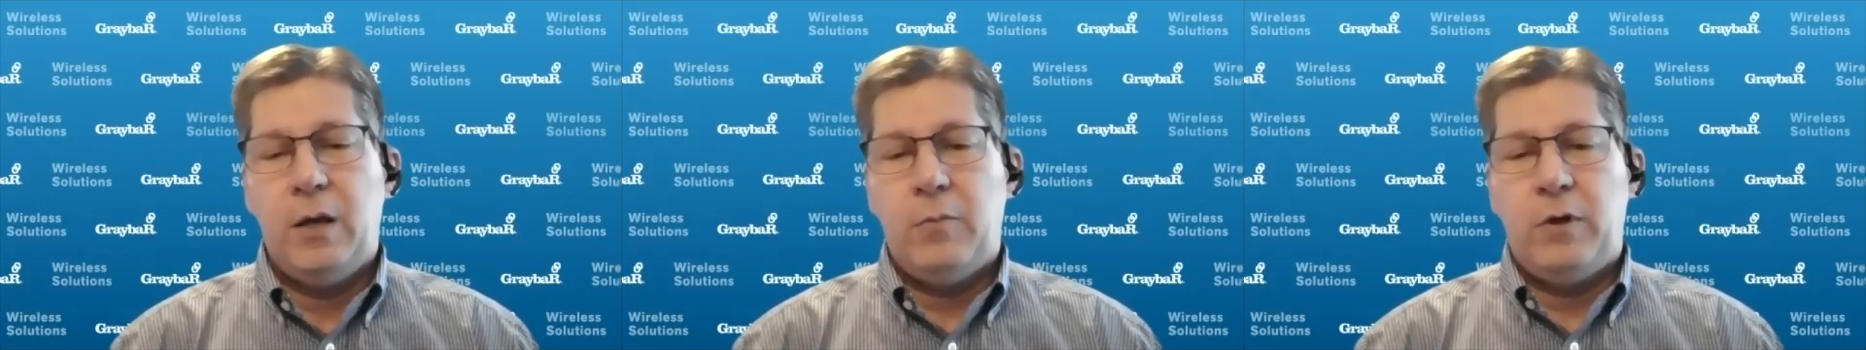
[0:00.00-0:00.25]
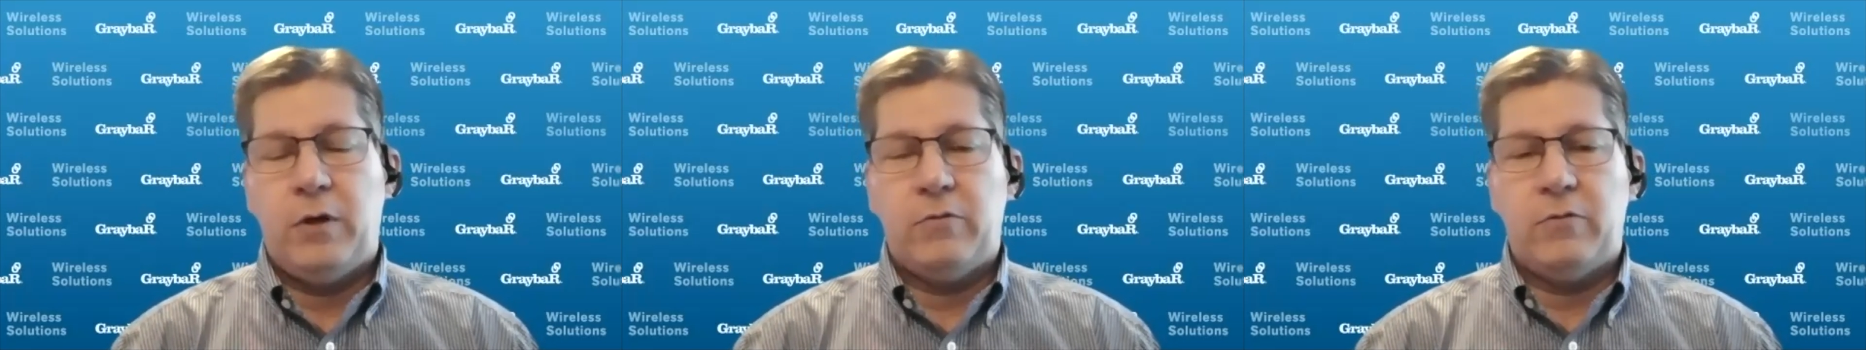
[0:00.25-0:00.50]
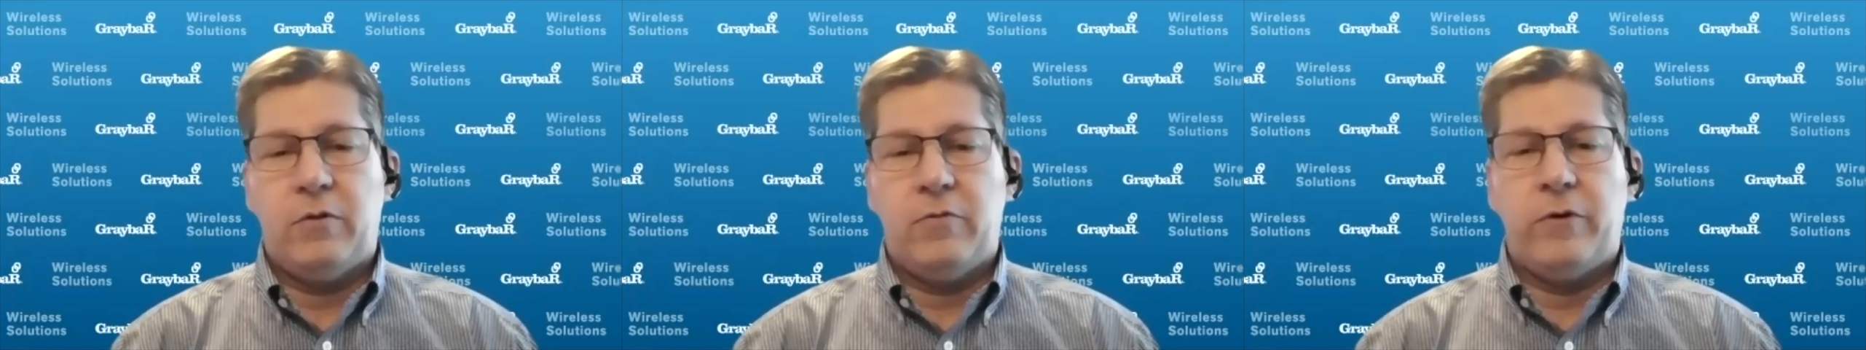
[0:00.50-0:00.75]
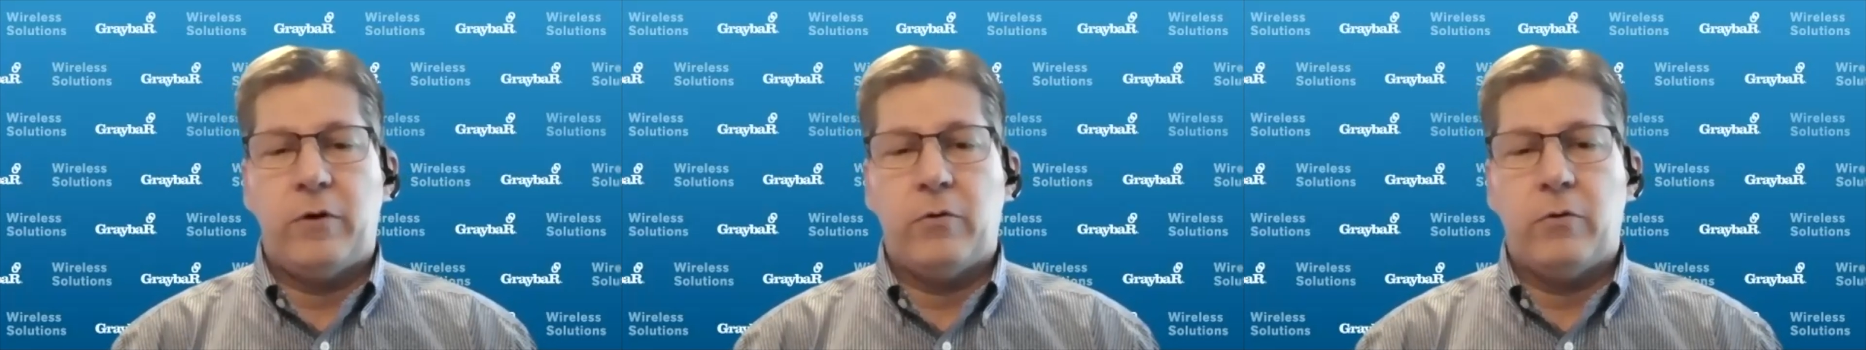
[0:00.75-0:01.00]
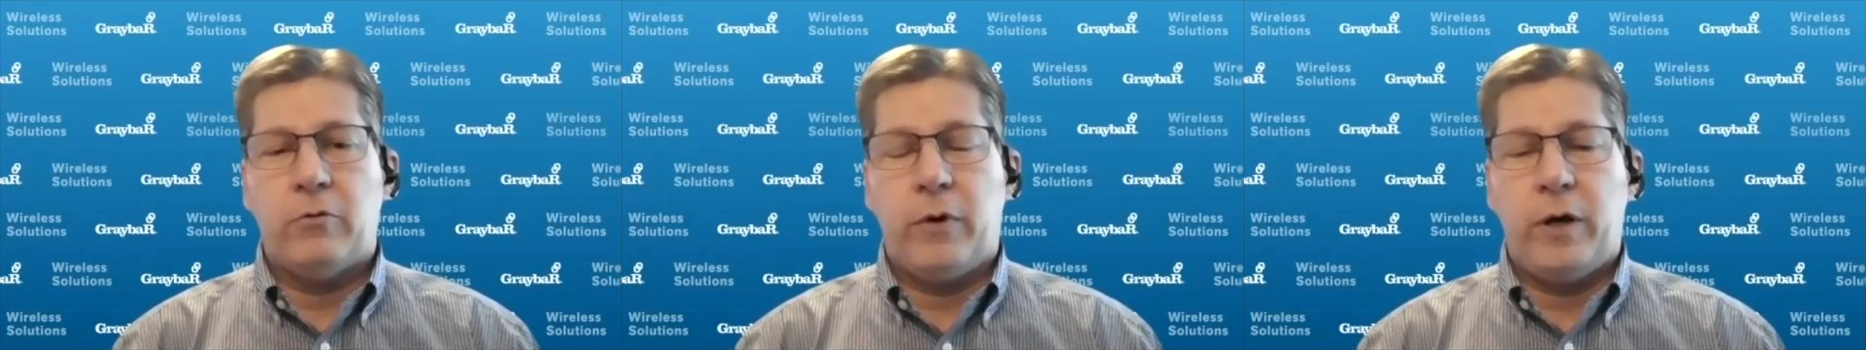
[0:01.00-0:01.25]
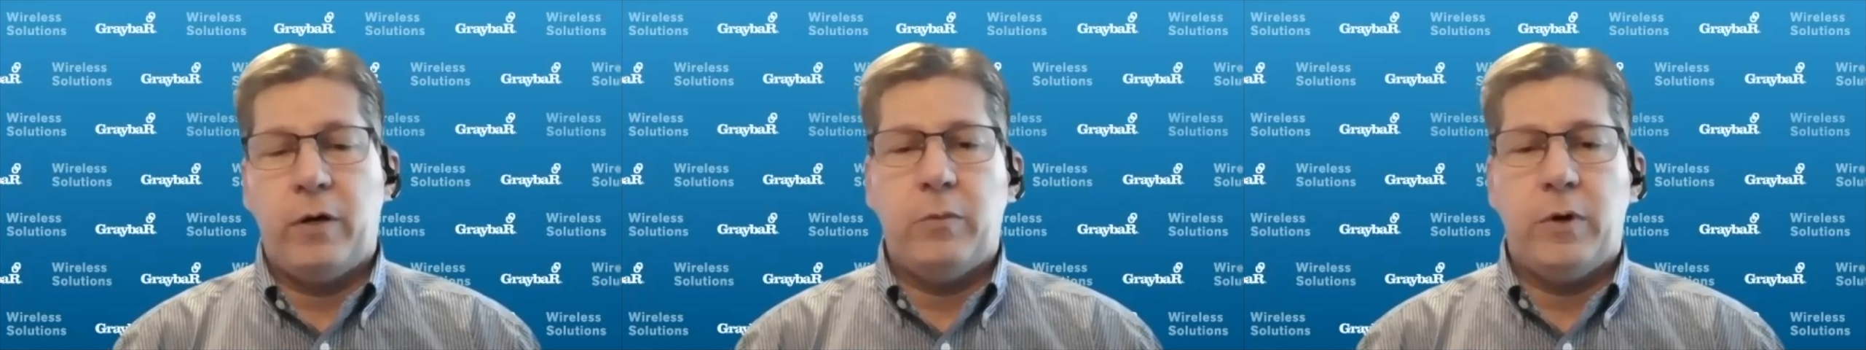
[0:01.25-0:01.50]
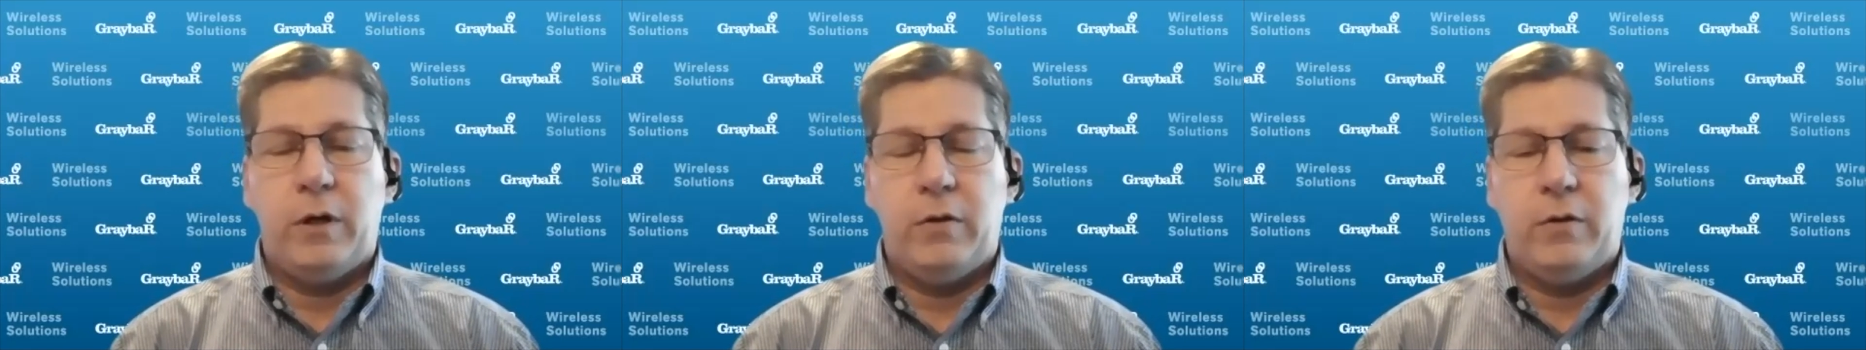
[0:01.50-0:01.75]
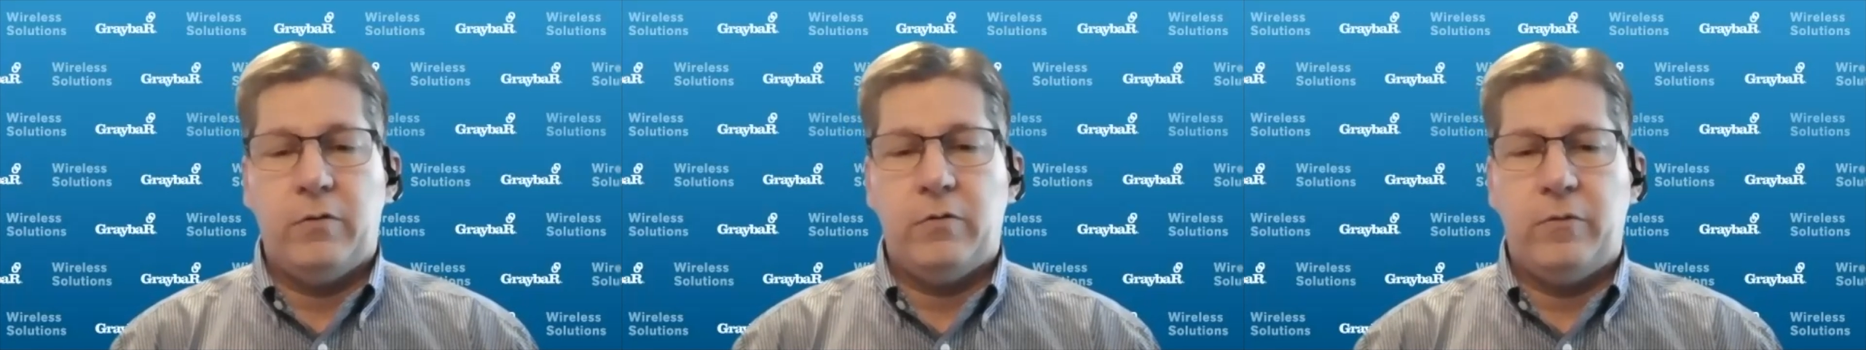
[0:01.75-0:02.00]
because of the federal grant money
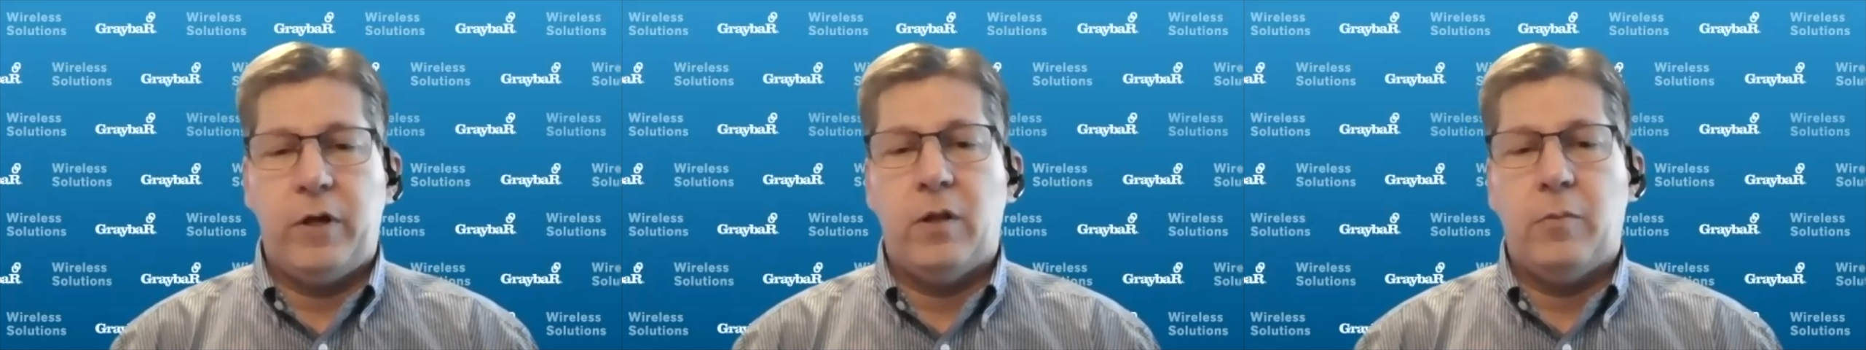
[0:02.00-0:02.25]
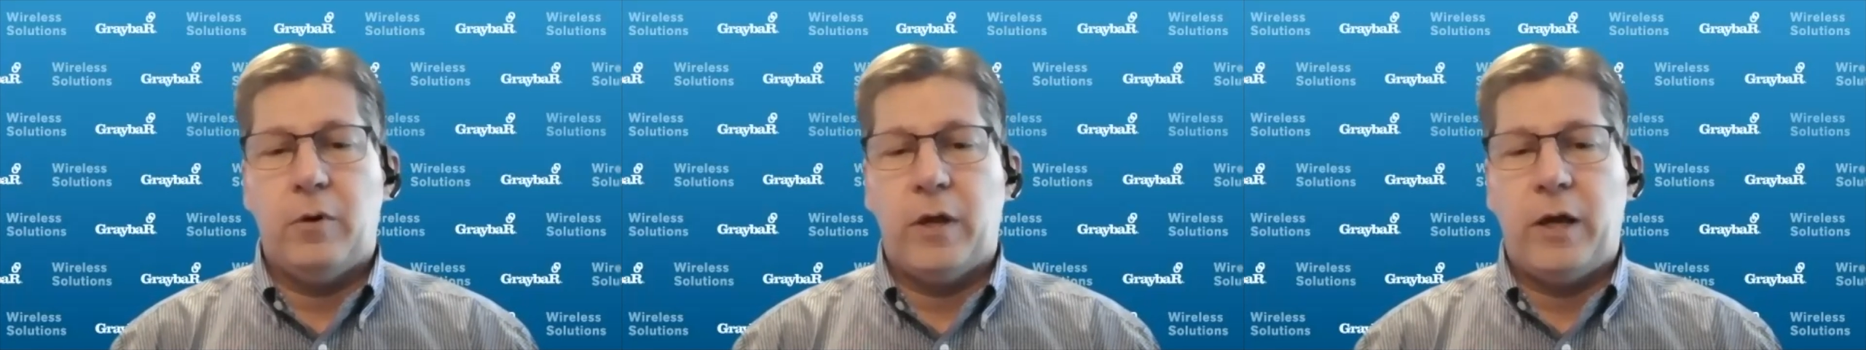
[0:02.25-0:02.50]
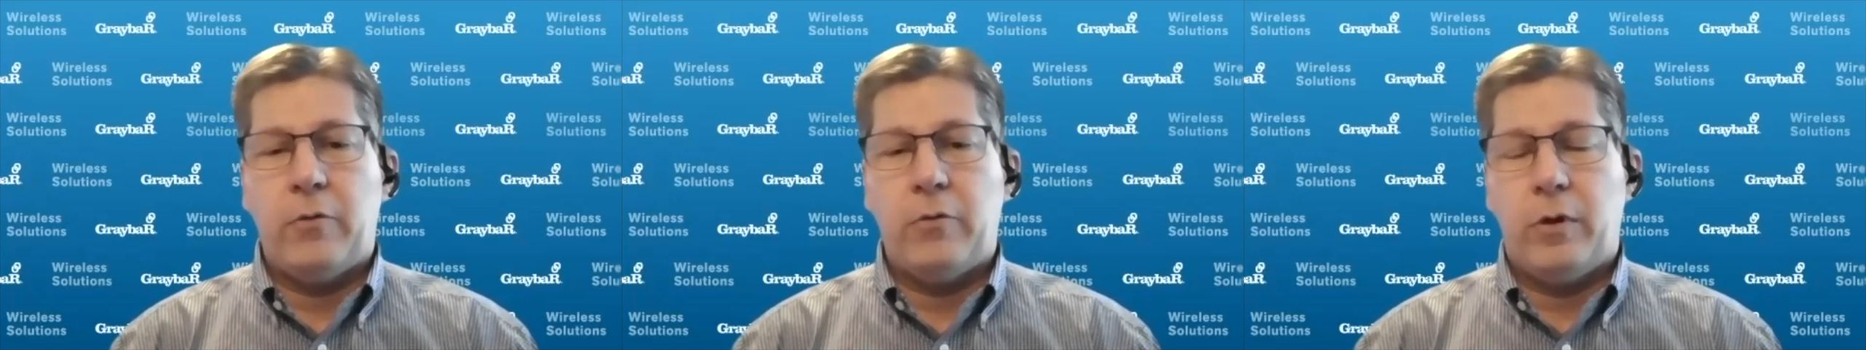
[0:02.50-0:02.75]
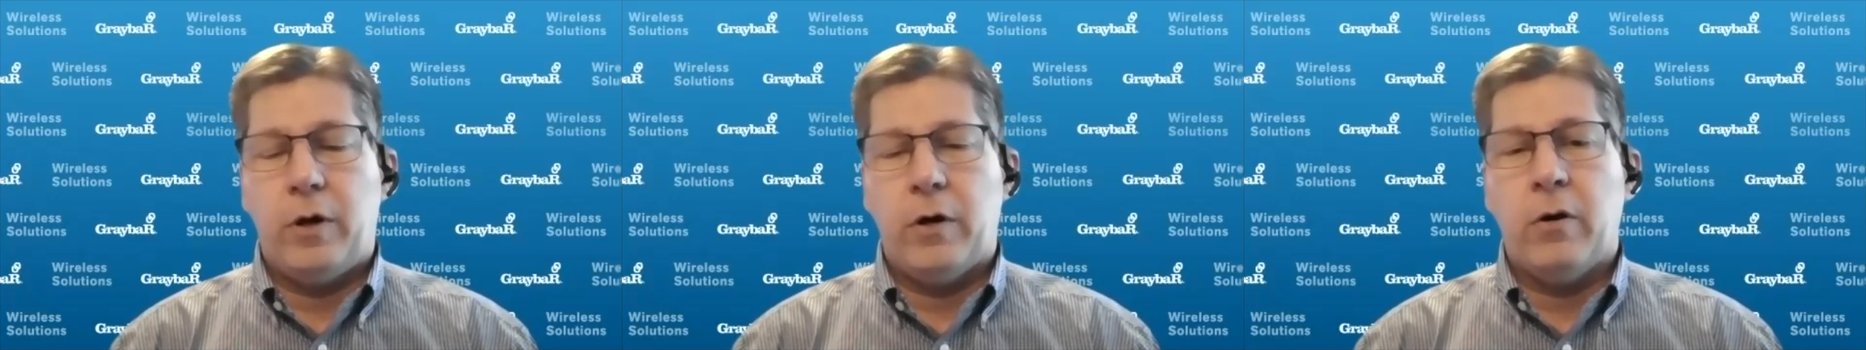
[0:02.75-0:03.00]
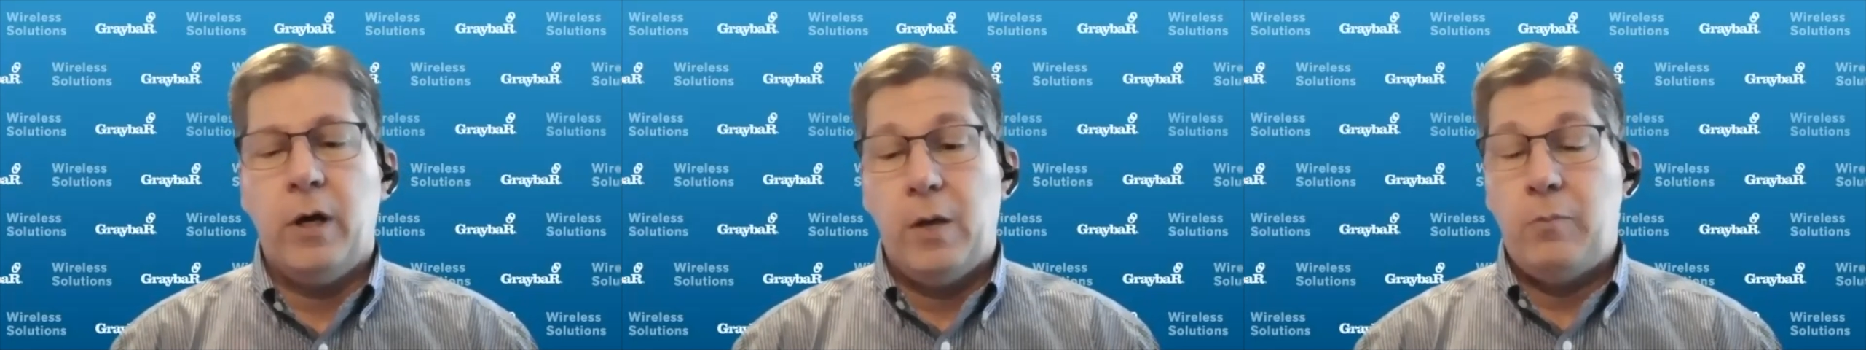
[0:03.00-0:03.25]
that's available out there